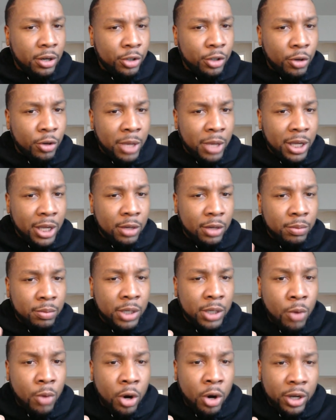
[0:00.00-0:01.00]
you know, making a big
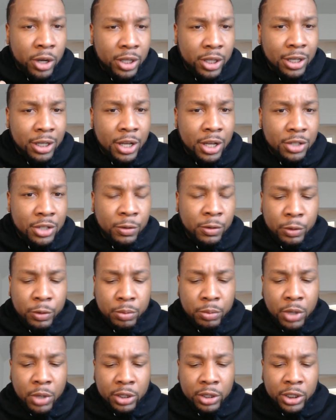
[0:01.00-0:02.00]
mark in the National
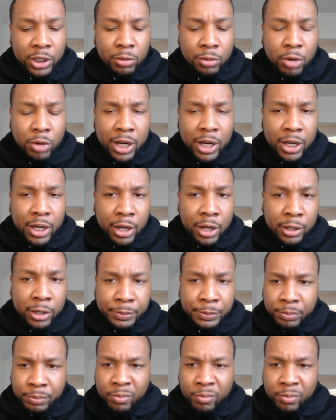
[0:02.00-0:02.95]
Football League right now.